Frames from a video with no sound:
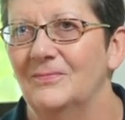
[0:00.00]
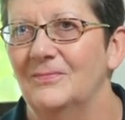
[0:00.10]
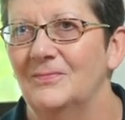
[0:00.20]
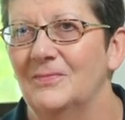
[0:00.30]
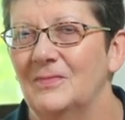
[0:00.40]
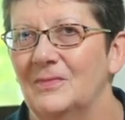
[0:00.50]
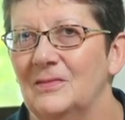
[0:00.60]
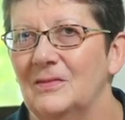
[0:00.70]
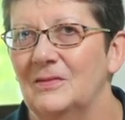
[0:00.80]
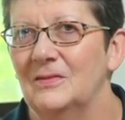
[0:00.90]

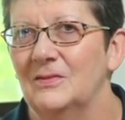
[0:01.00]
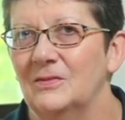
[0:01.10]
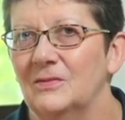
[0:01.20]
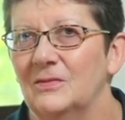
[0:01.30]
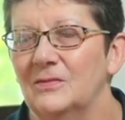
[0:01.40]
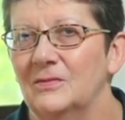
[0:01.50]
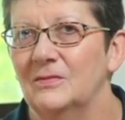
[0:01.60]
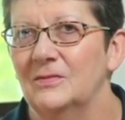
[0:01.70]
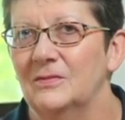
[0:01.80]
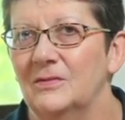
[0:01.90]

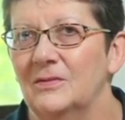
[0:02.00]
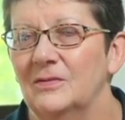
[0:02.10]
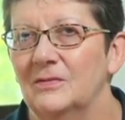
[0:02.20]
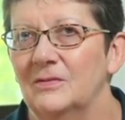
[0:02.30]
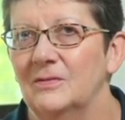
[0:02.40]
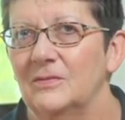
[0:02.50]
[no speech]